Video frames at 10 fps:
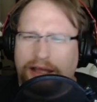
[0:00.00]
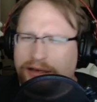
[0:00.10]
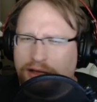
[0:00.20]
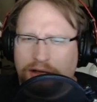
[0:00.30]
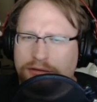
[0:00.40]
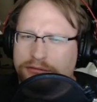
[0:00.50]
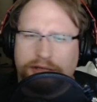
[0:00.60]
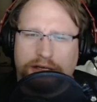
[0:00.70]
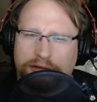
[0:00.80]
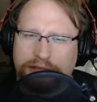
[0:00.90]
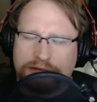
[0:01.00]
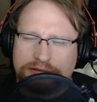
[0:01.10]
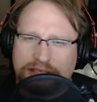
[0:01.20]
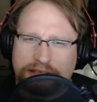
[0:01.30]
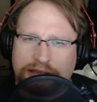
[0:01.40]
I know, no,
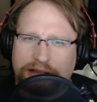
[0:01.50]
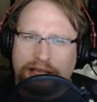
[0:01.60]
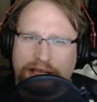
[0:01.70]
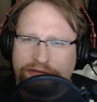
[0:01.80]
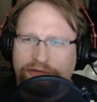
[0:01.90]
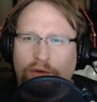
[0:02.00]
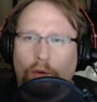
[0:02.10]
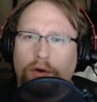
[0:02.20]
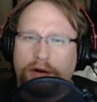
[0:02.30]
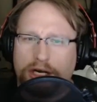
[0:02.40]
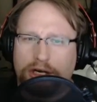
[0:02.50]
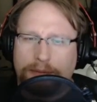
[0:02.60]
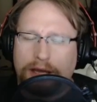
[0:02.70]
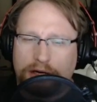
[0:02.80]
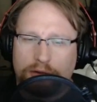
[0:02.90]
that was like the last 4
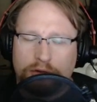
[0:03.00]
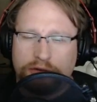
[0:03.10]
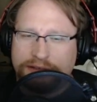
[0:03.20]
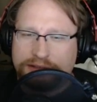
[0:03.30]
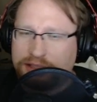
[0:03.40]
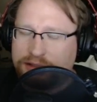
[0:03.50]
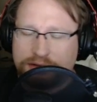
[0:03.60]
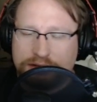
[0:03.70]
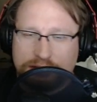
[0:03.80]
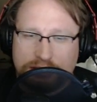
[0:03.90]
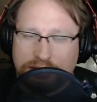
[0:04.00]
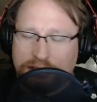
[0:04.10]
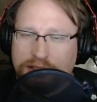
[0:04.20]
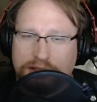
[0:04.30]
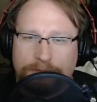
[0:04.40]
Harry Potter movies.
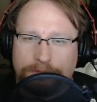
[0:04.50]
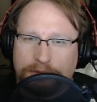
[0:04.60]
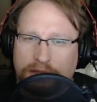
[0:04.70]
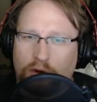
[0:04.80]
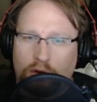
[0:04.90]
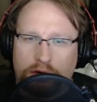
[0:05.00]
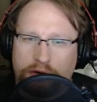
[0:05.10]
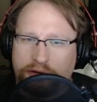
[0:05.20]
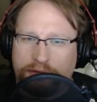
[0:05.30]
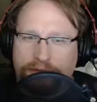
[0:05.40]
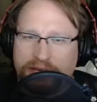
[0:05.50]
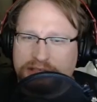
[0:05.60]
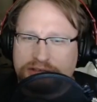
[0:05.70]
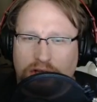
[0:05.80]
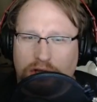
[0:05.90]
Order of the
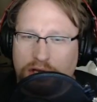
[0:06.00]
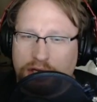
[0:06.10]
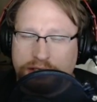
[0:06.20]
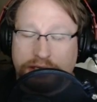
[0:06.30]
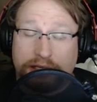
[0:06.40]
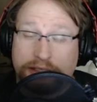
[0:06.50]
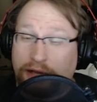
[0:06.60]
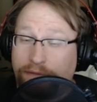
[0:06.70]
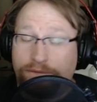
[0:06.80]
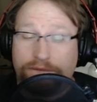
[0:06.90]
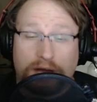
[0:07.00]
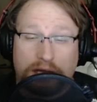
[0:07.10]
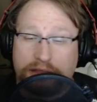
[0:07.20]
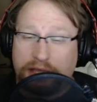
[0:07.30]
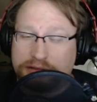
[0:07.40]
Phoenix on, yeah,
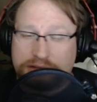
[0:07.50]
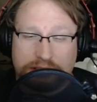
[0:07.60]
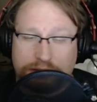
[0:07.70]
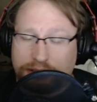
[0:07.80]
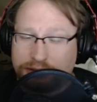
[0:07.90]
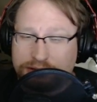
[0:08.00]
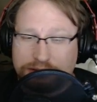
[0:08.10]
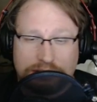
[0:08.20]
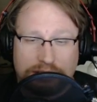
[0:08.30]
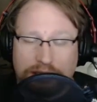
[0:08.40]
fuck that series.